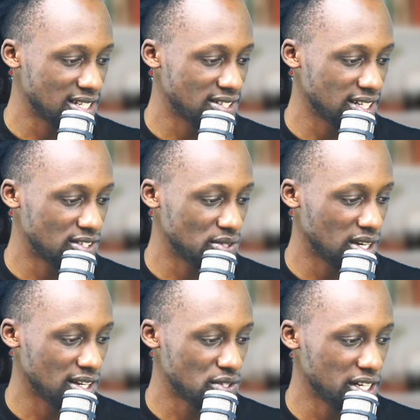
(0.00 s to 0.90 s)

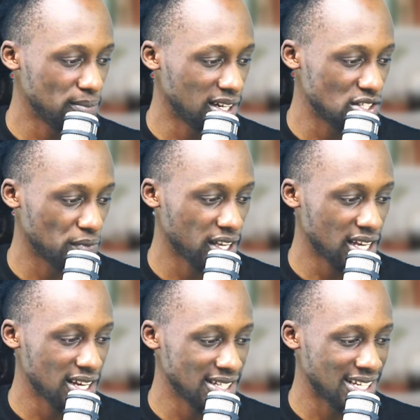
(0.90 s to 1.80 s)
trademarks over
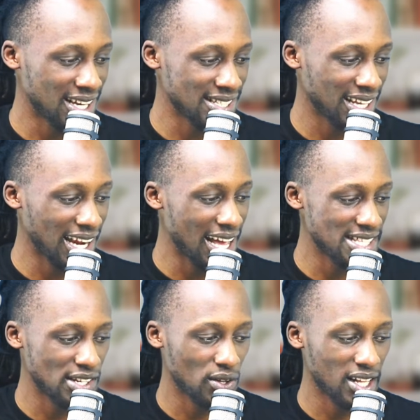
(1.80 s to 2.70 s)
here. It has alerts
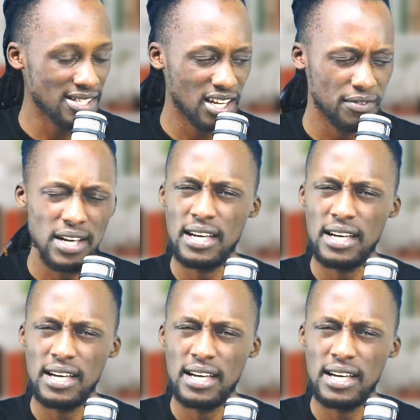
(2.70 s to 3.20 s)
and all that stuff.